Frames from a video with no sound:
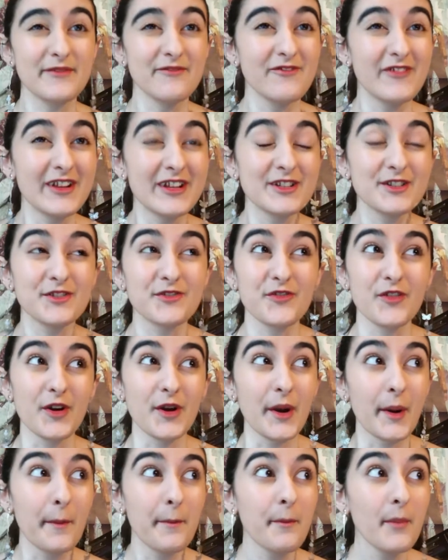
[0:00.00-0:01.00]
finished
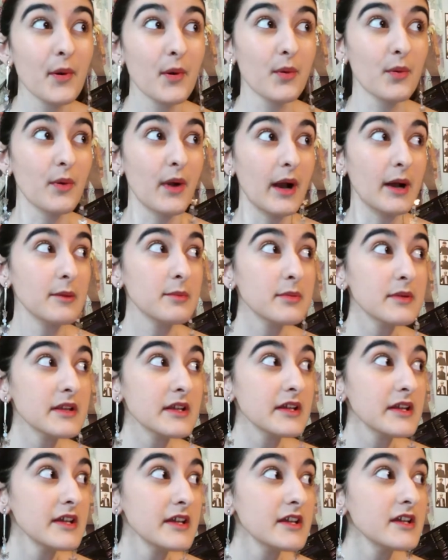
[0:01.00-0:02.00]
for
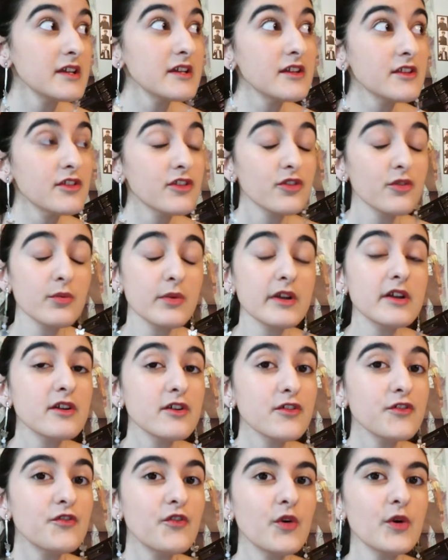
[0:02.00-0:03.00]
probably 3
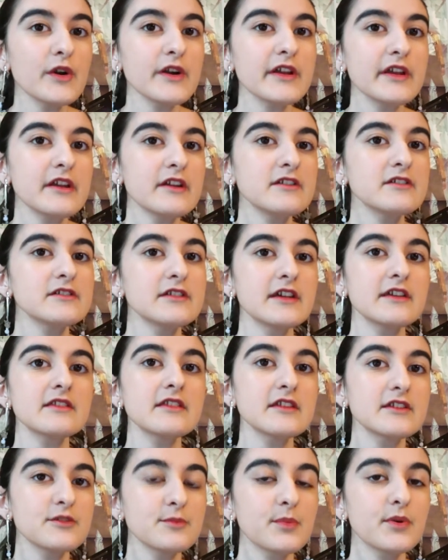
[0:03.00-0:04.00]
or 4 years at
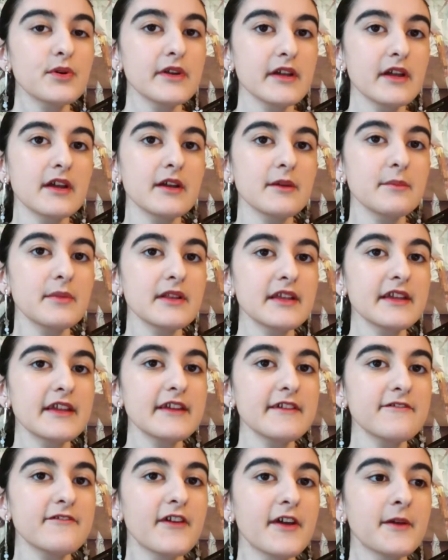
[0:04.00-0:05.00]
this point, I
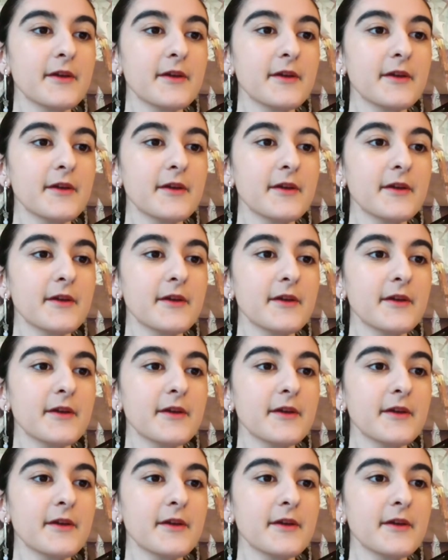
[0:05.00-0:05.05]
believe.